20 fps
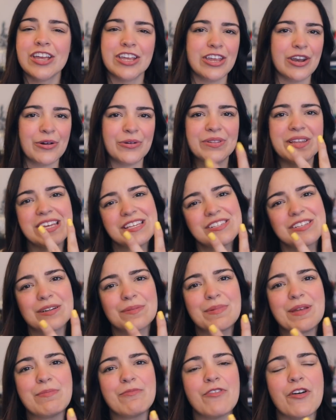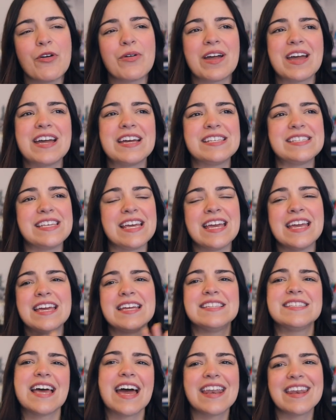you know, laser beam focus
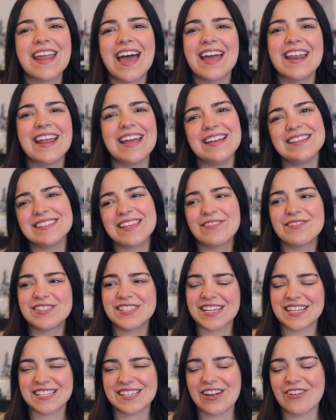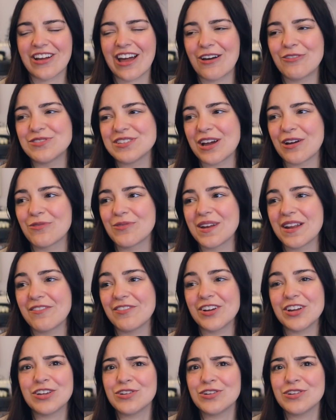and 10, 9, 8, 7, 6, and I'll count down whatever.